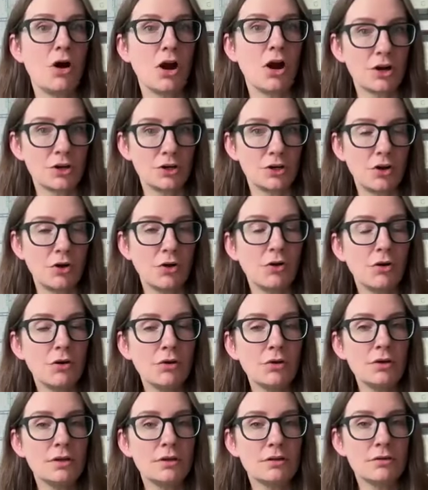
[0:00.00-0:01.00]

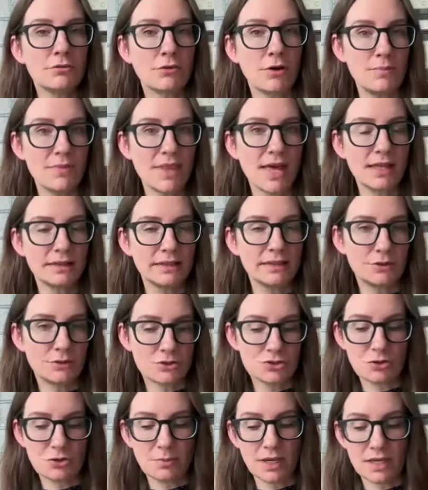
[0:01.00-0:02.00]
article from that
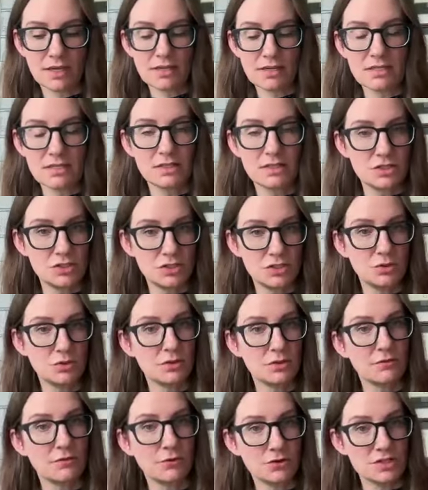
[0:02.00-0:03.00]
literature base to
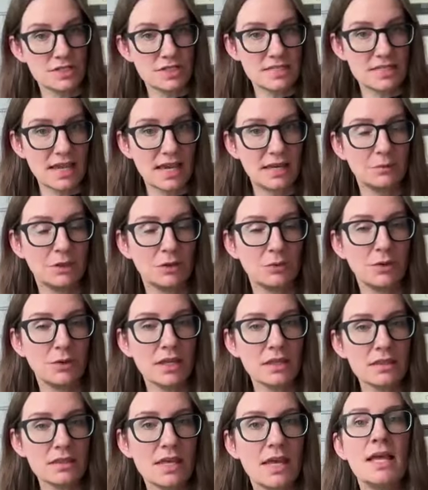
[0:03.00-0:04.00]
do the first assignment
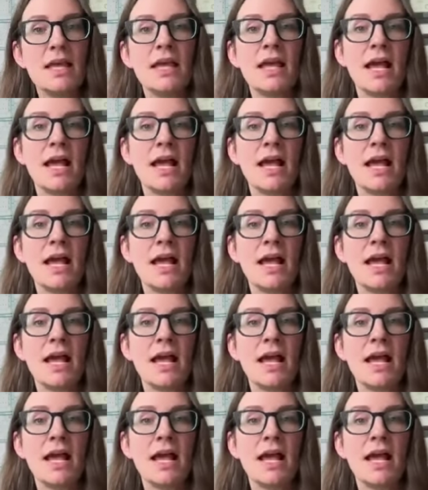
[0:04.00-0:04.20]
with,